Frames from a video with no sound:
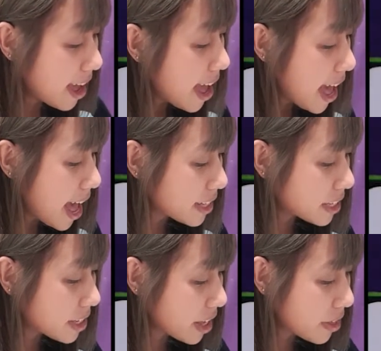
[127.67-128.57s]
And
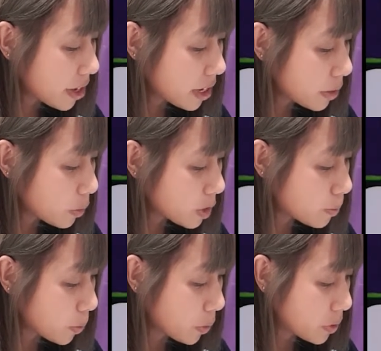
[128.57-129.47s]
another who was
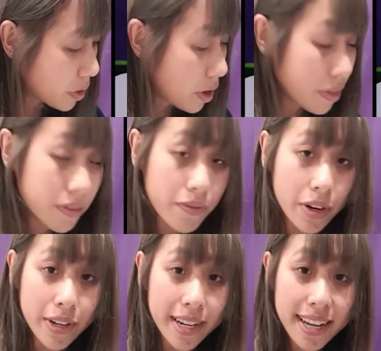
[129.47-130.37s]
born on the
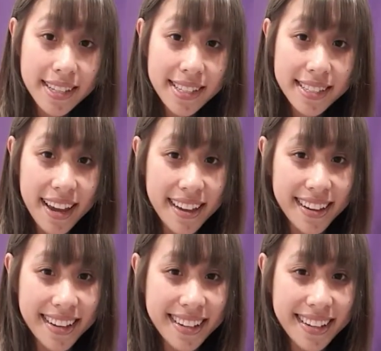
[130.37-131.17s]
very next day.